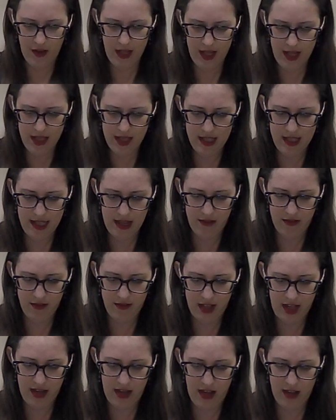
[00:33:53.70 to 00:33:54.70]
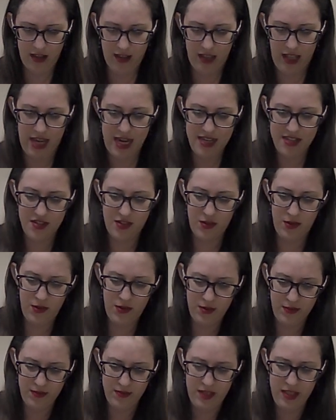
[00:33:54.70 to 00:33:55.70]
Okay, and now we've got our last
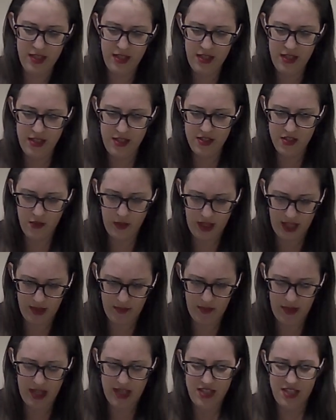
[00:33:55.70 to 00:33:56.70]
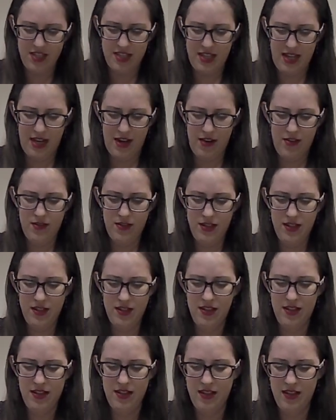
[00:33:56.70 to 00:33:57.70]
hole. So again, punch down
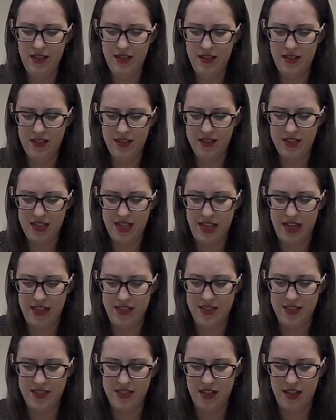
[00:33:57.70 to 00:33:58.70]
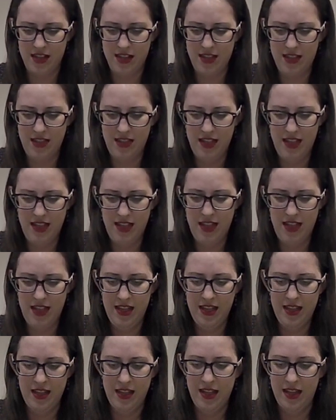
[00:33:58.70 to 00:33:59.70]
to get it started,
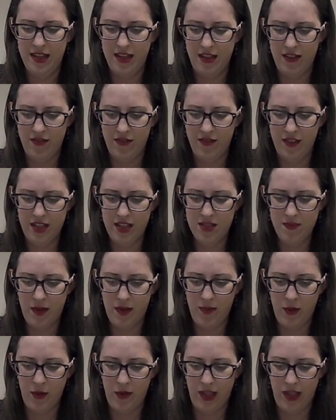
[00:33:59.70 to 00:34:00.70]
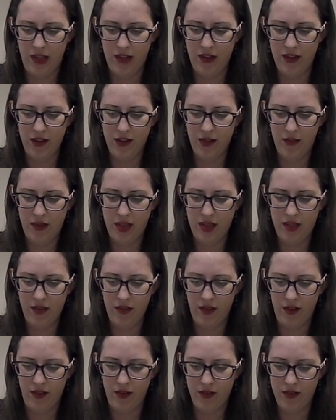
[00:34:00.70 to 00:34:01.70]
and then finish by poking all the way
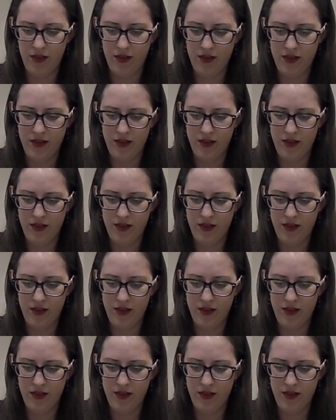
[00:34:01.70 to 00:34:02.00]
through.